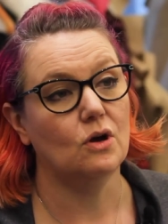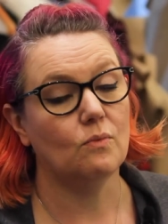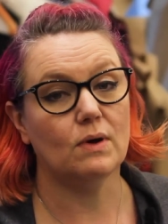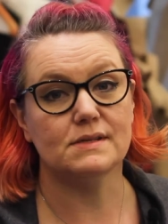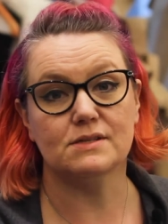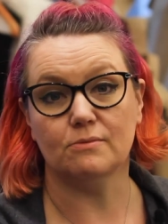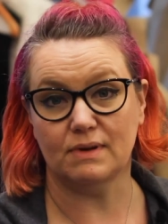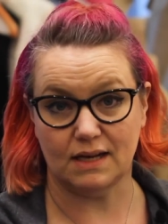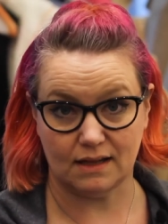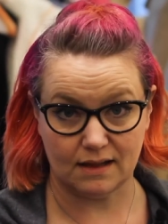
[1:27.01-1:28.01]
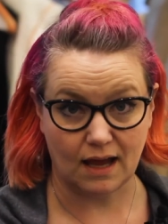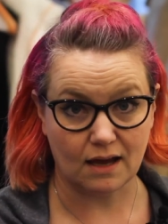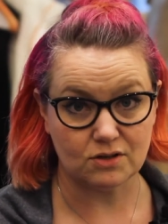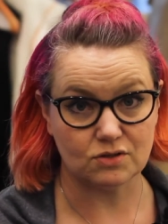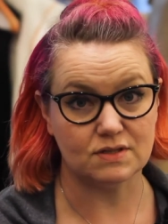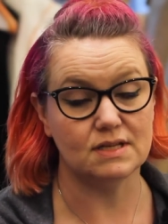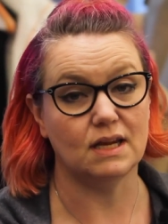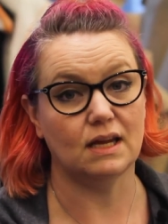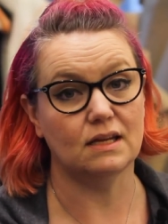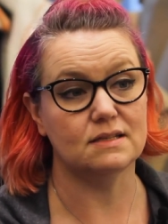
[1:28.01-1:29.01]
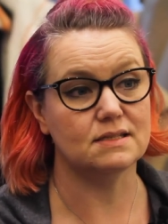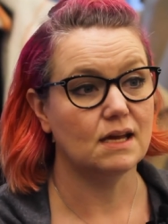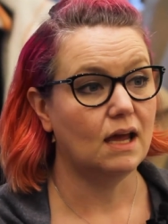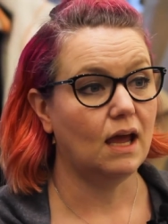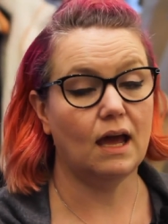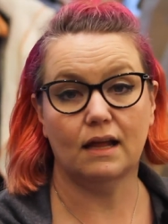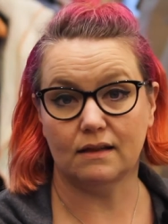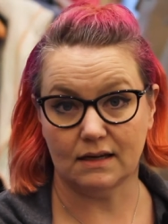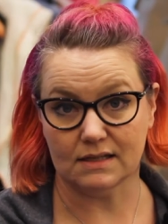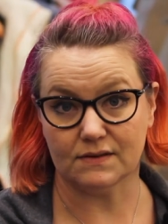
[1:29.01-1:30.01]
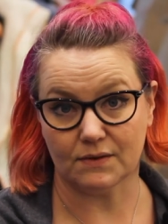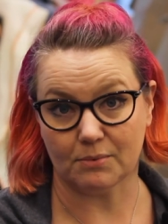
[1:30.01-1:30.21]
while still meeting the actor's needs and the needs of the